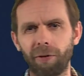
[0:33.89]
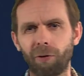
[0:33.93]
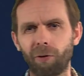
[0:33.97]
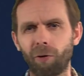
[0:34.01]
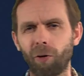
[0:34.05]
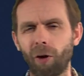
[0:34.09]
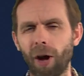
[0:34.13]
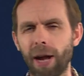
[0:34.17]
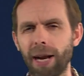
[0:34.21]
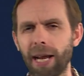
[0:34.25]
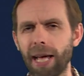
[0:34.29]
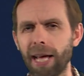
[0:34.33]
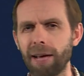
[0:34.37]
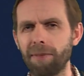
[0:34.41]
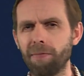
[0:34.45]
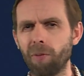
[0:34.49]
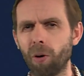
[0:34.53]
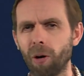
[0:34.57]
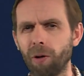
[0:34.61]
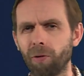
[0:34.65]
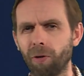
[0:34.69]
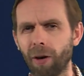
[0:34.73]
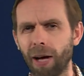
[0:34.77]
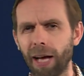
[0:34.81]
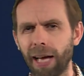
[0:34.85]
Friday
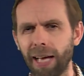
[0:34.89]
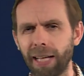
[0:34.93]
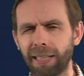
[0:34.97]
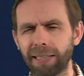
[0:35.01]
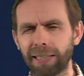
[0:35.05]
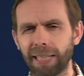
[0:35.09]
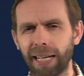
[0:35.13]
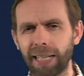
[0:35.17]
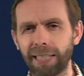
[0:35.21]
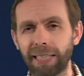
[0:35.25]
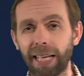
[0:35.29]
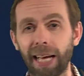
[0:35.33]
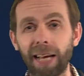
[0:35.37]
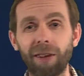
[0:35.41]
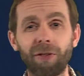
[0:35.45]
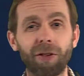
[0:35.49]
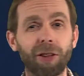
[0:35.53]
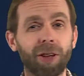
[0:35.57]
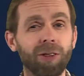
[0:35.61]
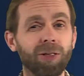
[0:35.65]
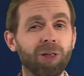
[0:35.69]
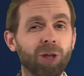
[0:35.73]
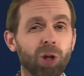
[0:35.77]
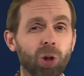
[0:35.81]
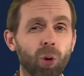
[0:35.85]
morning for Anzac Day,
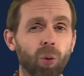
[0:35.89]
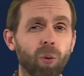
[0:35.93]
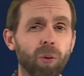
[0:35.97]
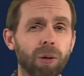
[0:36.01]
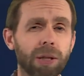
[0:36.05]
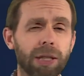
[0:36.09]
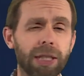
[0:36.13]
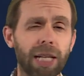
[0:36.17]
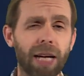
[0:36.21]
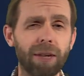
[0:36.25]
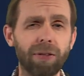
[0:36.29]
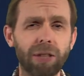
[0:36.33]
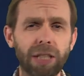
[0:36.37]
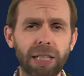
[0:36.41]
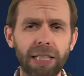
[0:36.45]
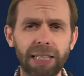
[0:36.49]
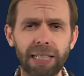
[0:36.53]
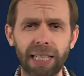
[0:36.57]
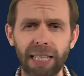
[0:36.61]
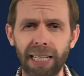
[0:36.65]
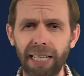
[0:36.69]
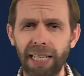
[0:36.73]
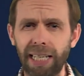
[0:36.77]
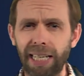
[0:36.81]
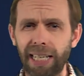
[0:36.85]
for those dawn
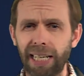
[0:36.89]
services,